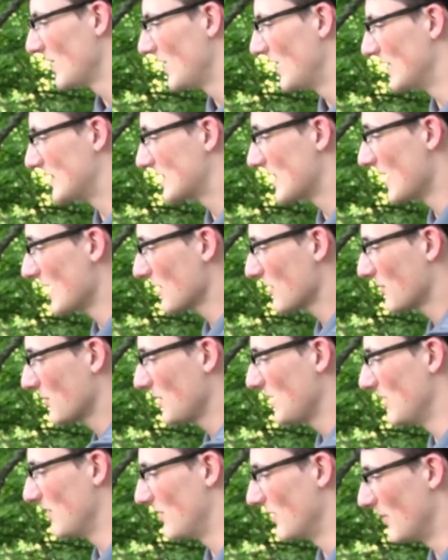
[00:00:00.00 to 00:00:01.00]
it's got
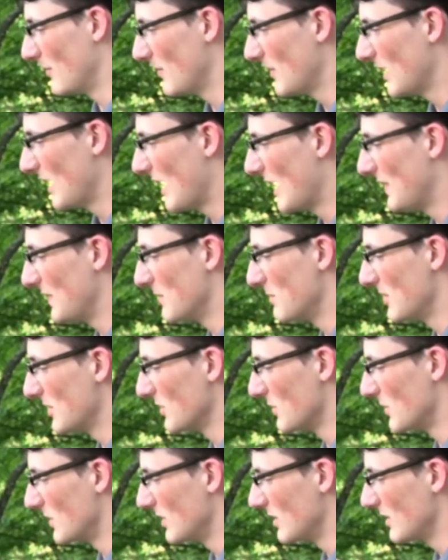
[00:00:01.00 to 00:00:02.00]
three of them, and the
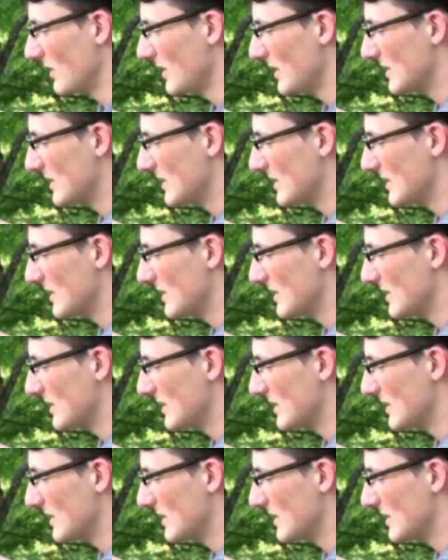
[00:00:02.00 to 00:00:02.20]
middle one